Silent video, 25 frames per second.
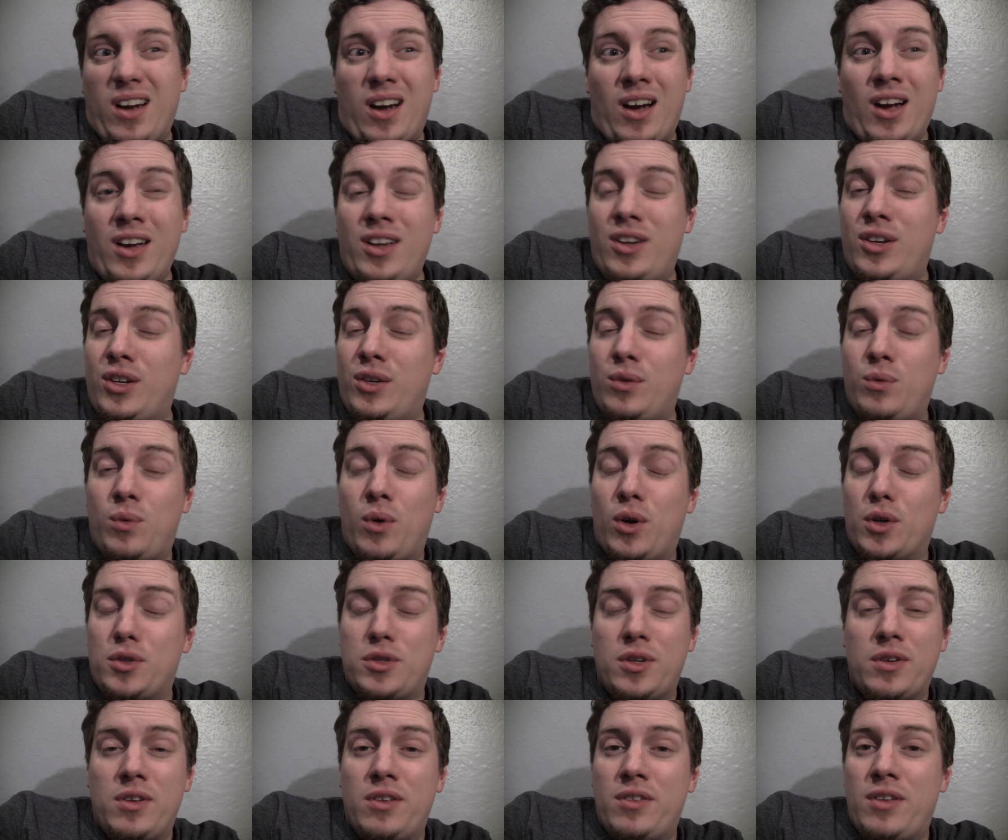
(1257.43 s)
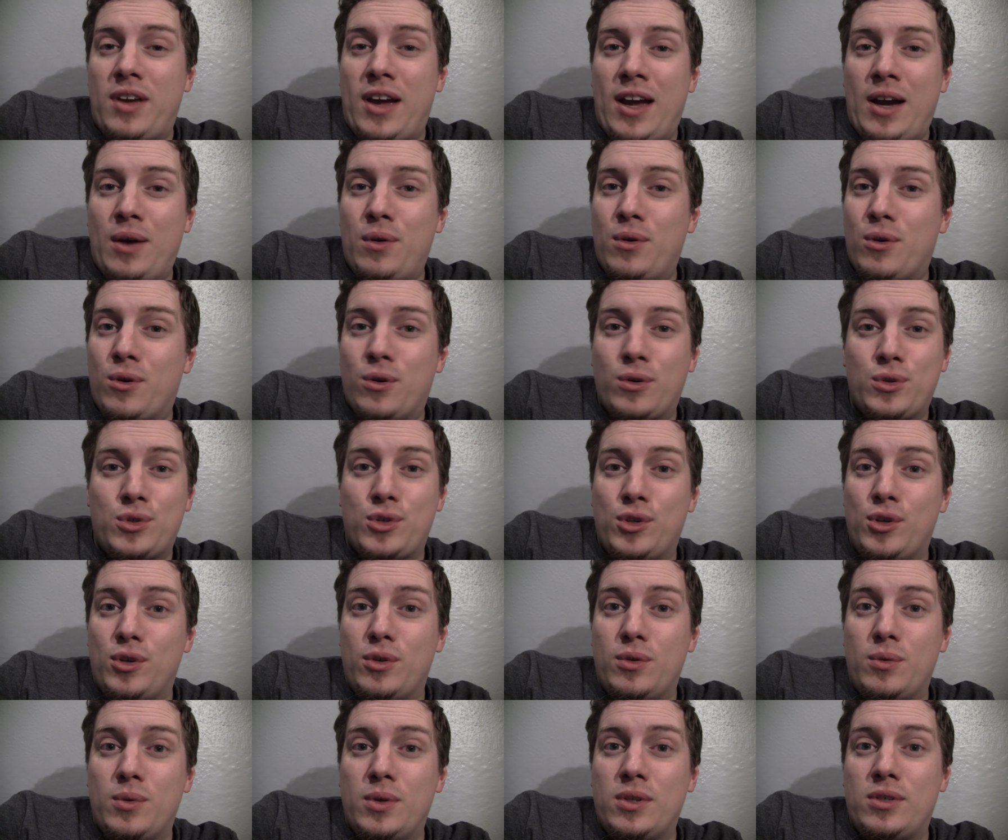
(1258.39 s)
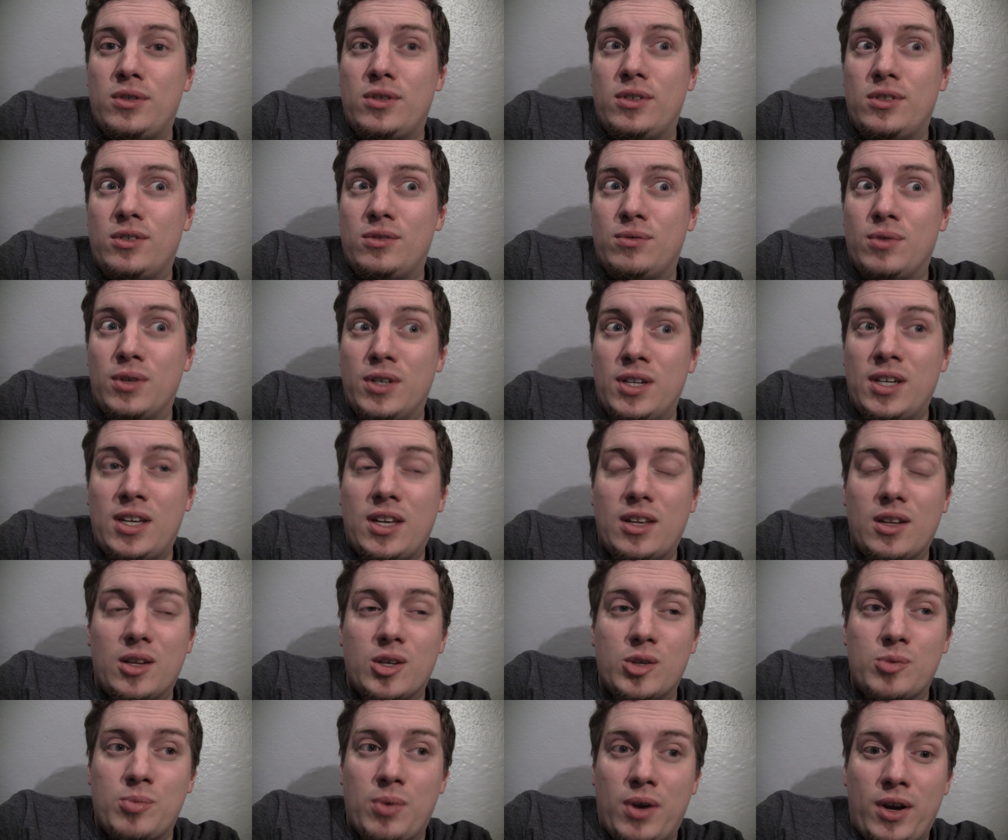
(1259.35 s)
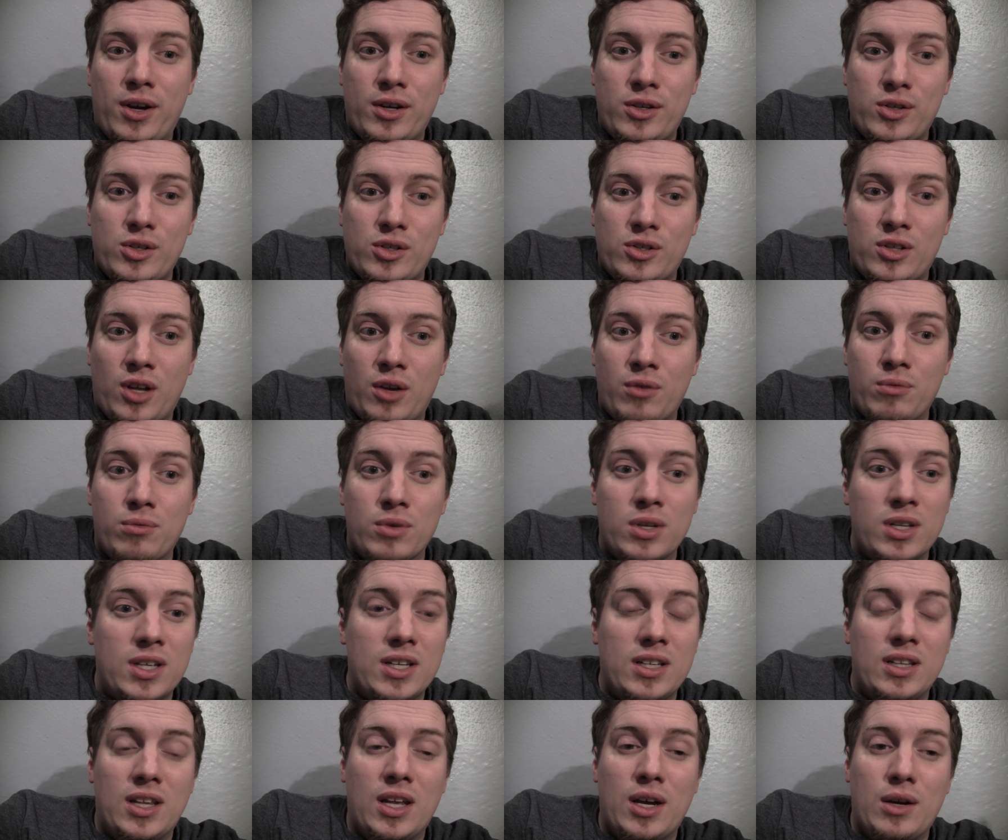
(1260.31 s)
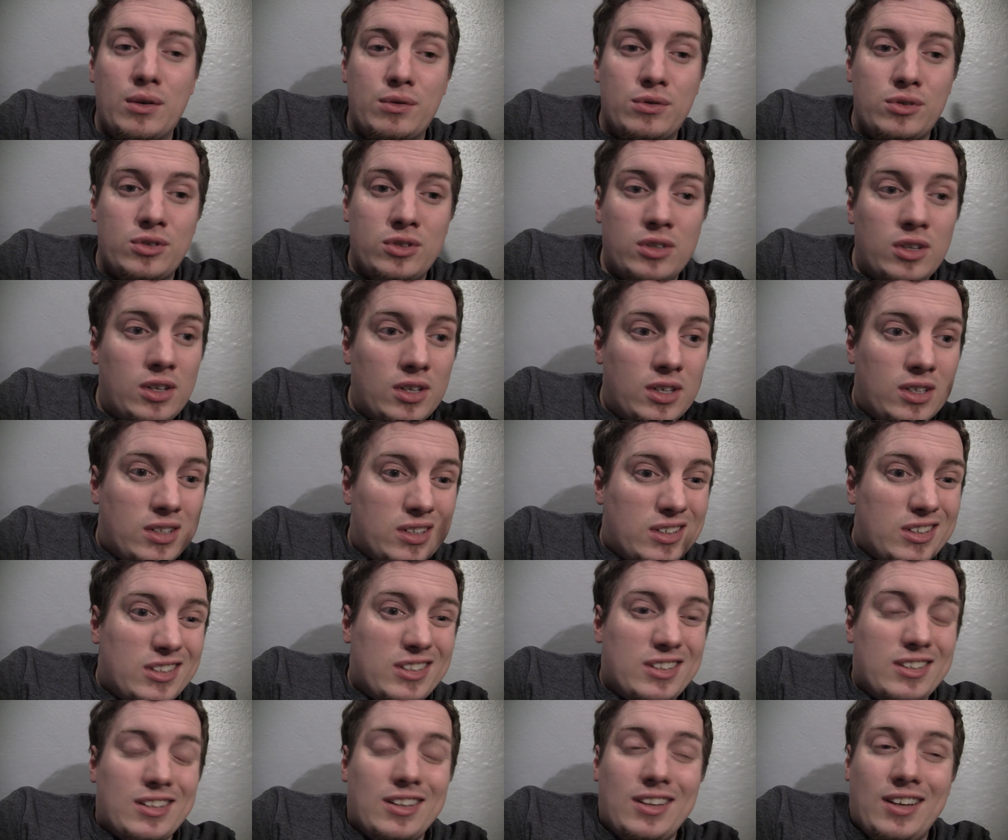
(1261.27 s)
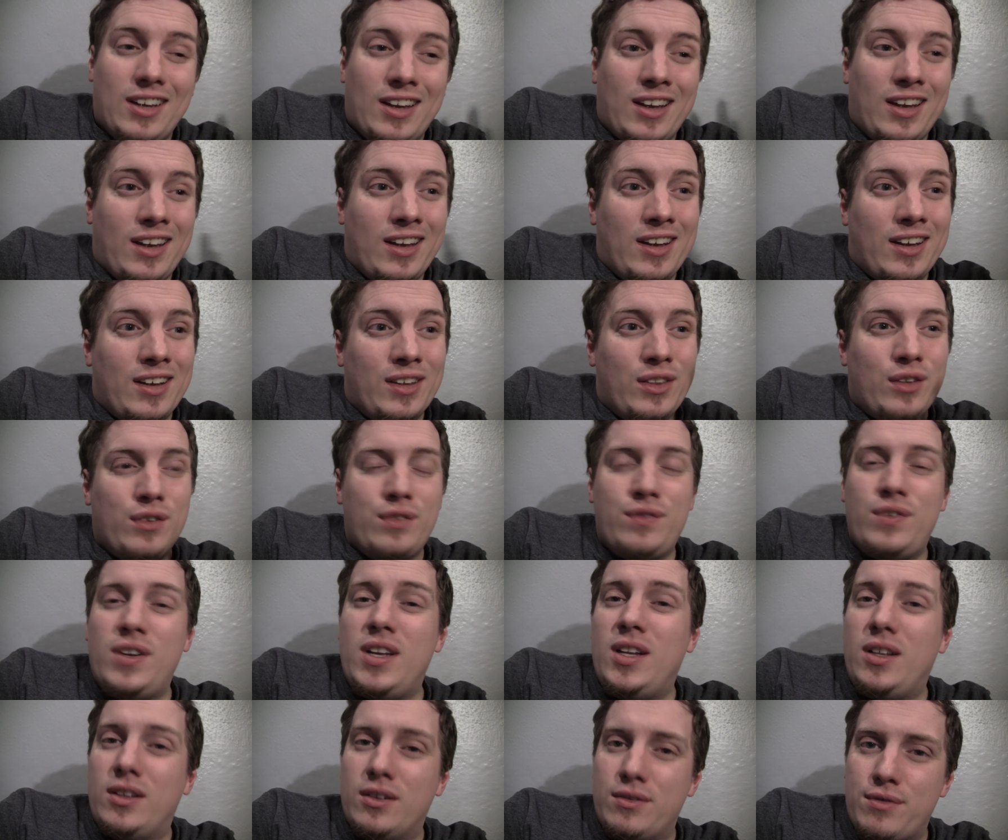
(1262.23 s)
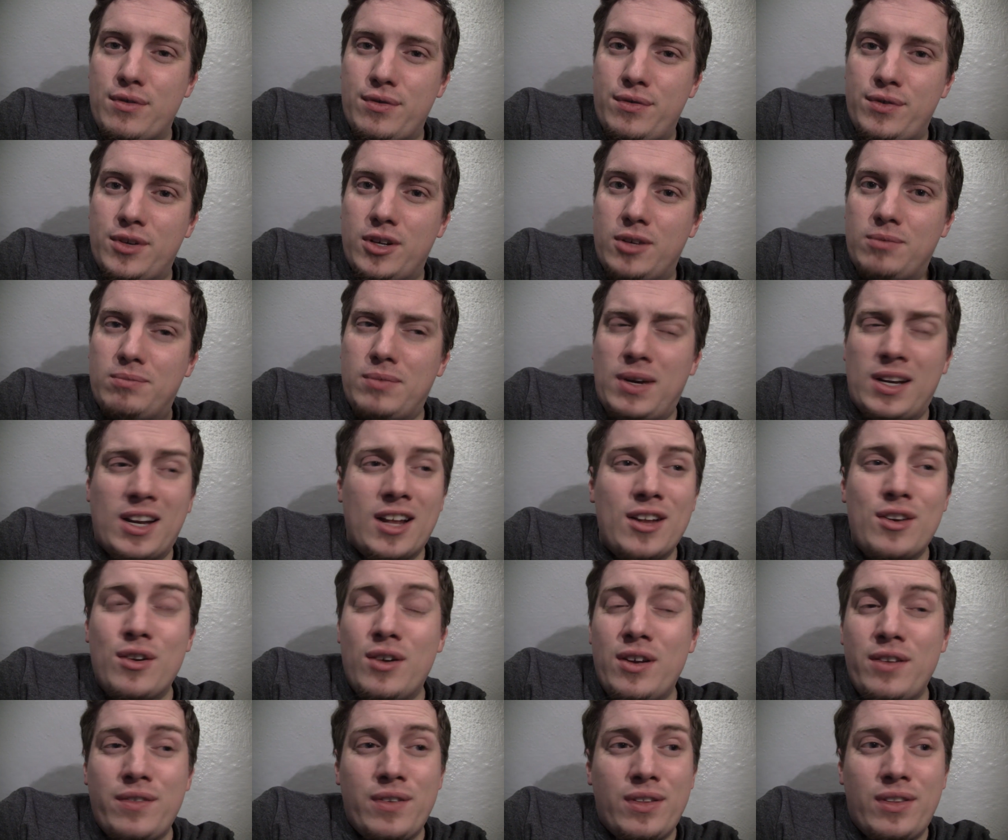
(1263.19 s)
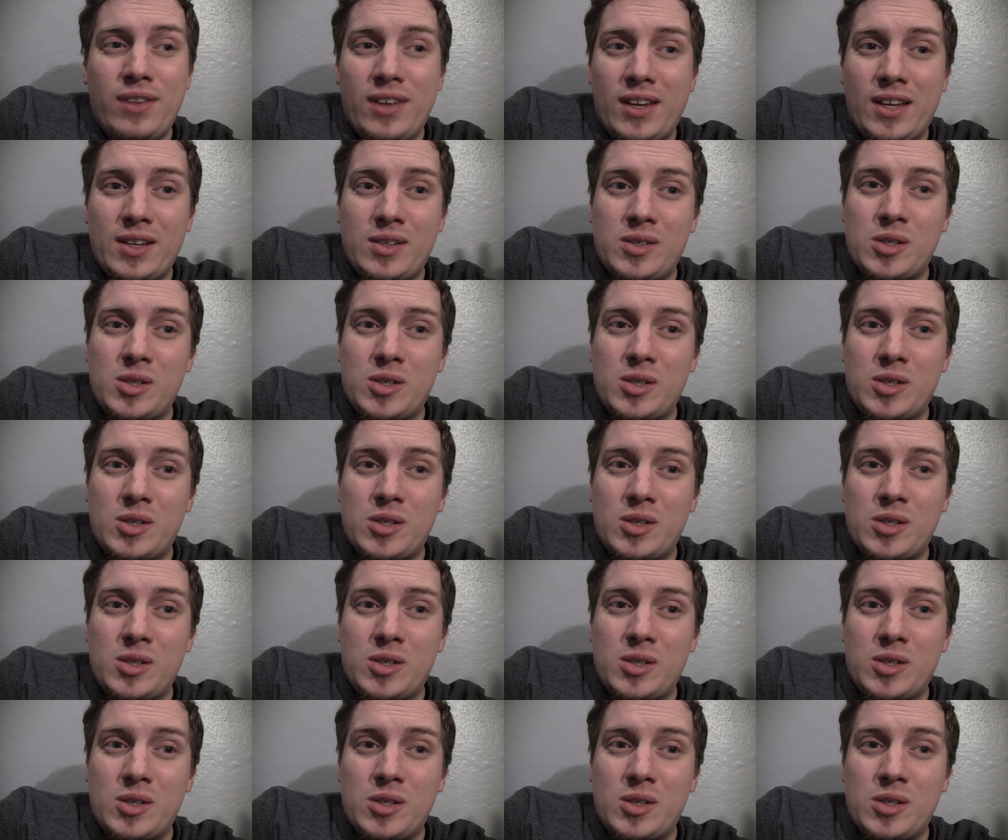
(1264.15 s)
i could have watched another hour or two which is ridiculous but i just i really loved uh, the feel of the film, and I don't even think